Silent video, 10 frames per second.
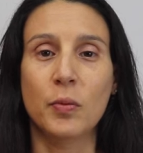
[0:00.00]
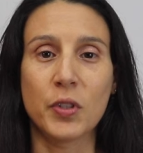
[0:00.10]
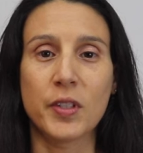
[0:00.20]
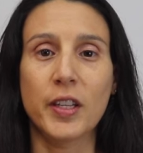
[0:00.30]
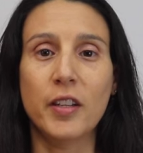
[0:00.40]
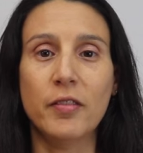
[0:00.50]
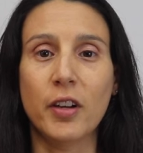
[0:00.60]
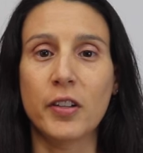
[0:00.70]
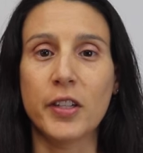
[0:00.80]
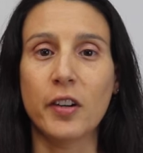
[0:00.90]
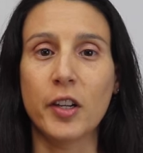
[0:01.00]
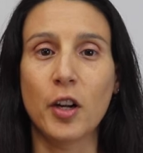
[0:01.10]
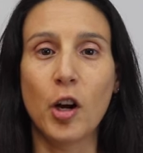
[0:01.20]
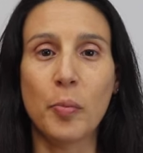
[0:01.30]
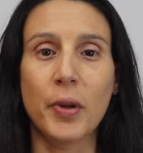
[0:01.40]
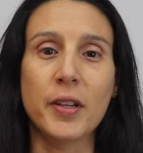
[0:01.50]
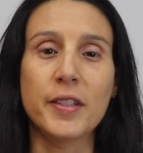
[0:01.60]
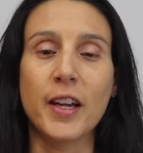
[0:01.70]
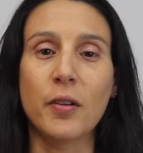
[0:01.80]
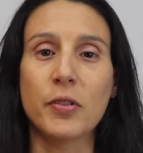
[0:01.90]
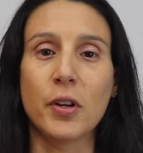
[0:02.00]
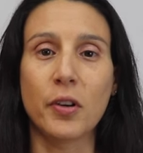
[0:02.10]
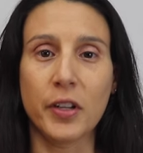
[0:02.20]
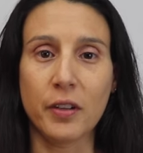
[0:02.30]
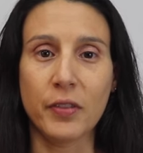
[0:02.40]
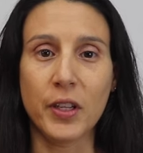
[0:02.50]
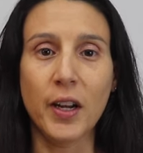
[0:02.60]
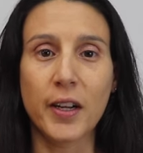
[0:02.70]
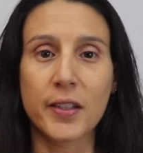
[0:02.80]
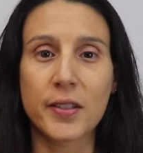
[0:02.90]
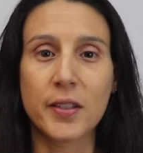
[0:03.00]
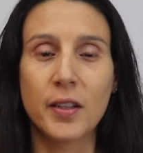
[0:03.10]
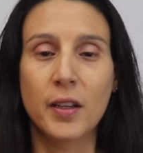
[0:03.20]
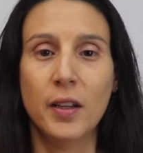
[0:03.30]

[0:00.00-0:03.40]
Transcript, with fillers: which is involuntary up and down darting of the eyes,